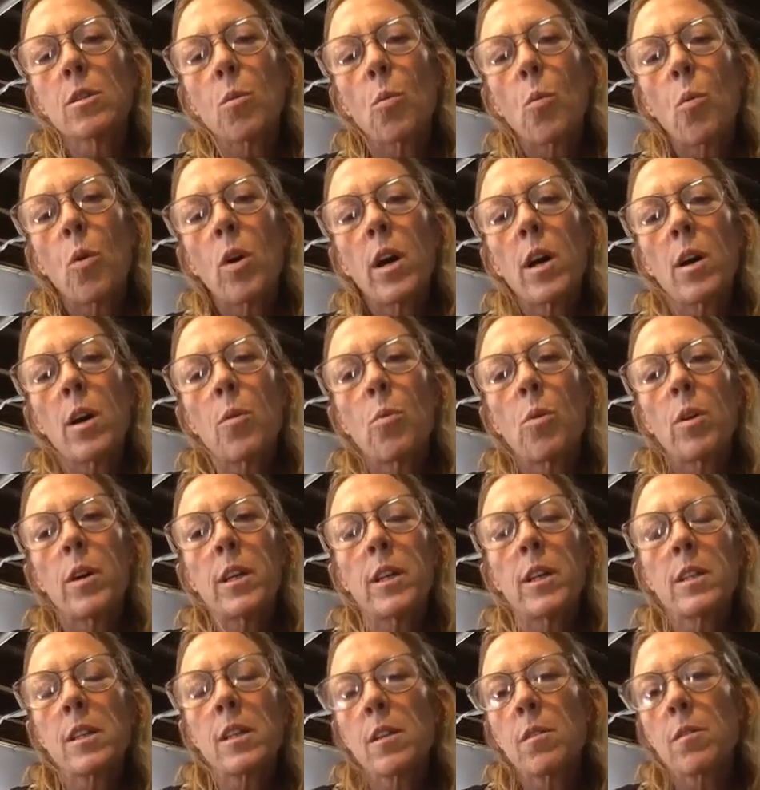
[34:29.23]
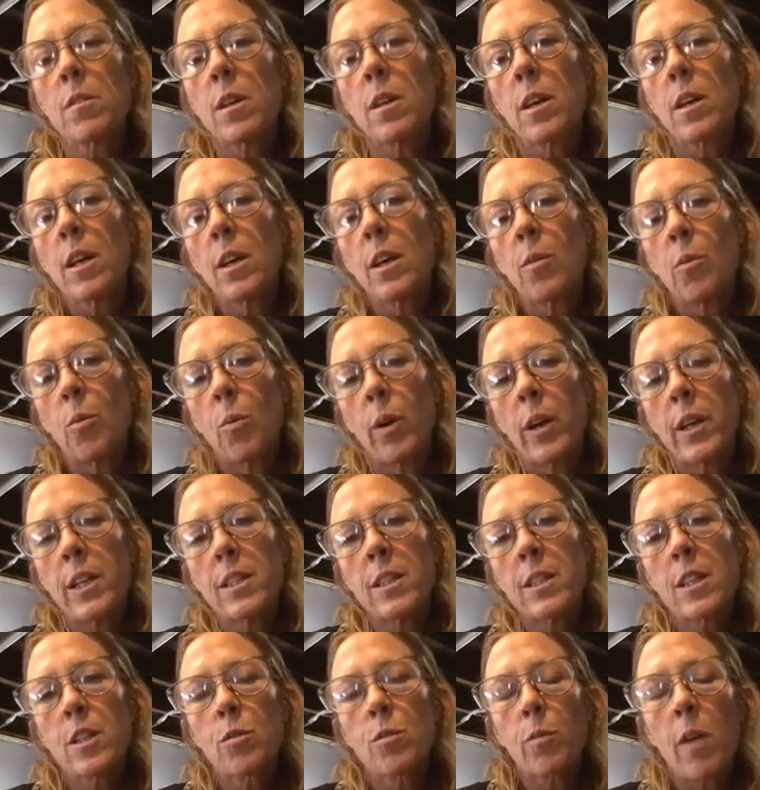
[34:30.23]
What is it? what is
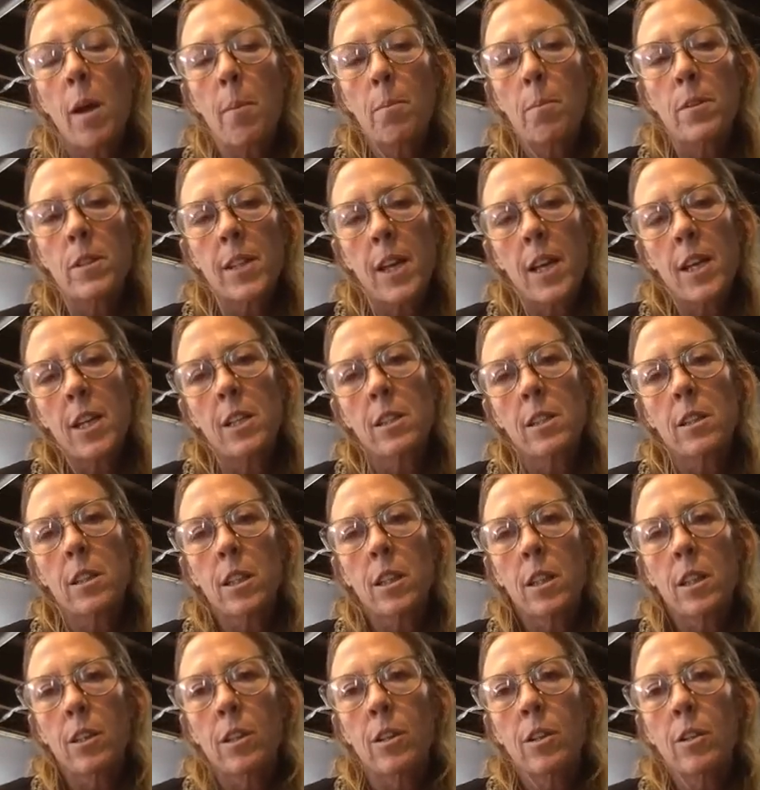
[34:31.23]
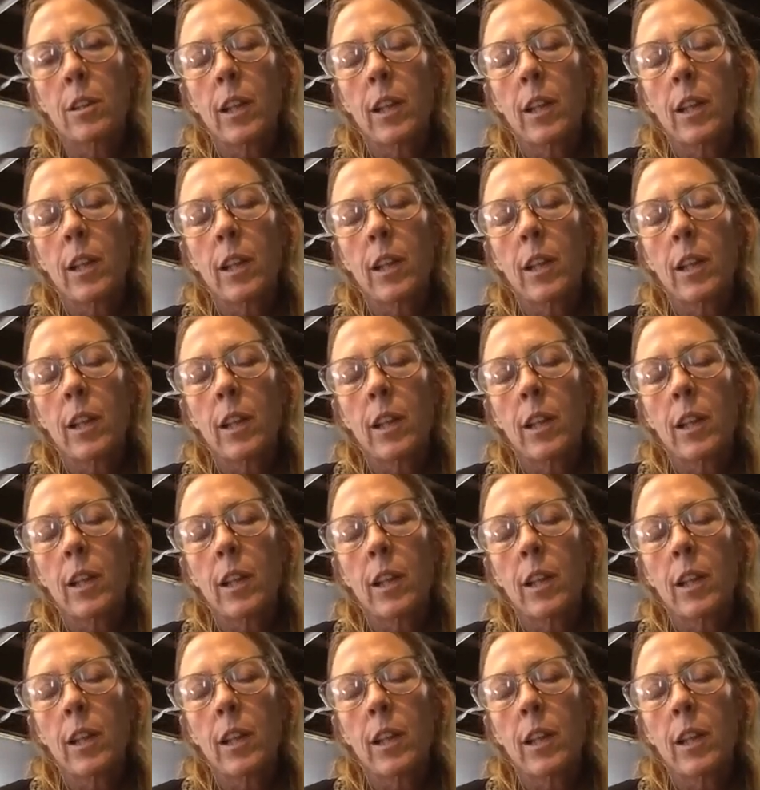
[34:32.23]
this representing to you?